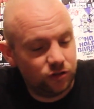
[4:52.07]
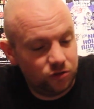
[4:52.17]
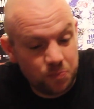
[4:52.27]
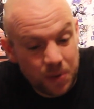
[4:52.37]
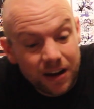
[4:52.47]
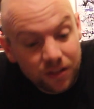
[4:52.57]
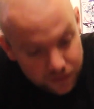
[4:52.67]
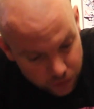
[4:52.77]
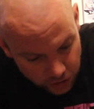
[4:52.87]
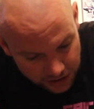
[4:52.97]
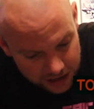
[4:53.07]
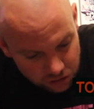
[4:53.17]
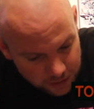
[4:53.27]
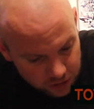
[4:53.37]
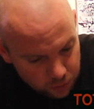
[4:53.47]
It's barely even got a
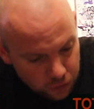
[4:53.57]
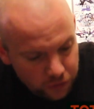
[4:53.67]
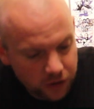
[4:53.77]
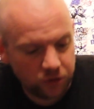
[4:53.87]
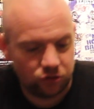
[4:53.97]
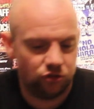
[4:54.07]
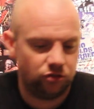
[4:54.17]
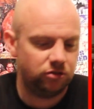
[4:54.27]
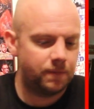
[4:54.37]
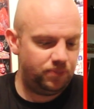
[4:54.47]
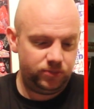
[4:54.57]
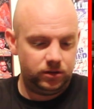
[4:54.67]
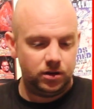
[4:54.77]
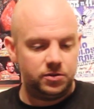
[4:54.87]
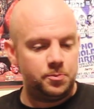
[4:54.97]
cage match profile, which is
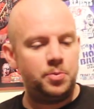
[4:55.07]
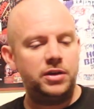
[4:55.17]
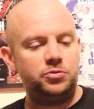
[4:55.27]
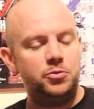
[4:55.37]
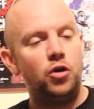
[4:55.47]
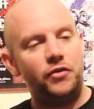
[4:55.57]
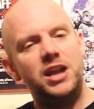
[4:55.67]
pissed me off.